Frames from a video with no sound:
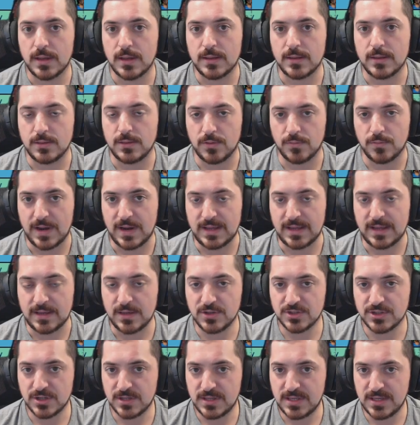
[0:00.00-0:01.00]
The
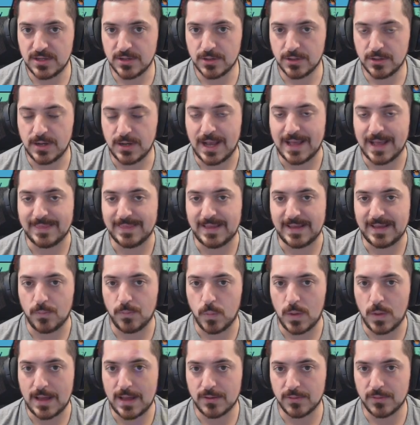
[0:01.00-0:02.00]
rankings are here. I like
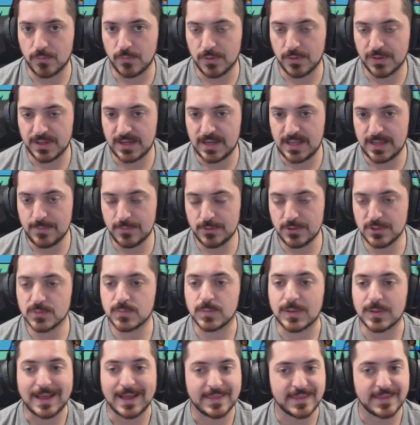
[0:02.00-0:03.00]
Waddle more than Neighbors,
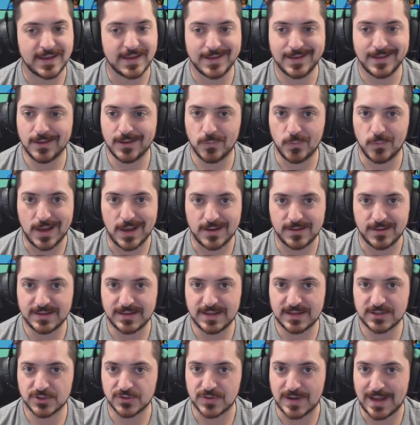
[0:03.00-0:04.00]
but I think I can get Waddle
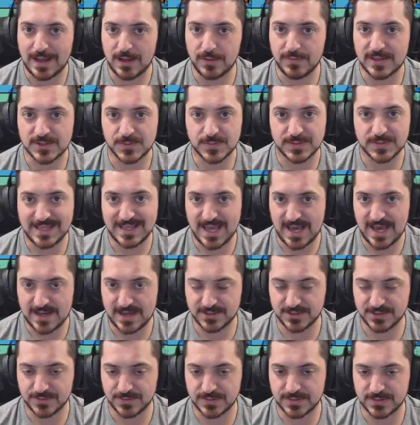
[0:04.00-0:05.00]
next round. That's what the
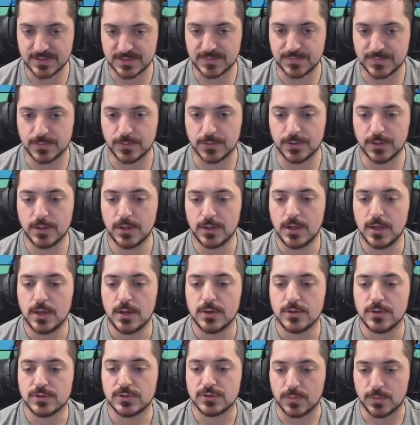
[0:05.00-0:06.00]
asterisk is for.
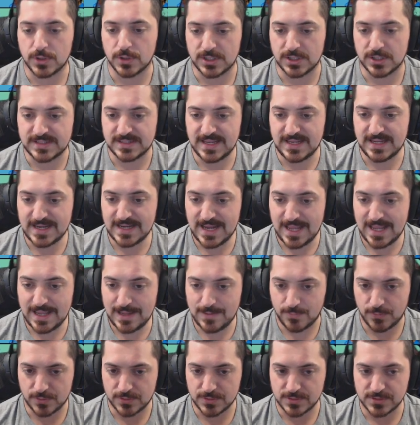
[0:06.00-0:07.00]
So we're going to take
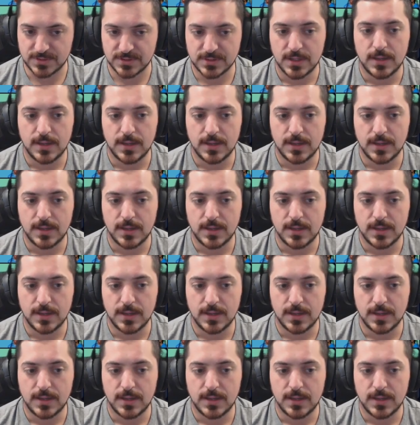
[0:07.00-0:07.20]
Neighbors.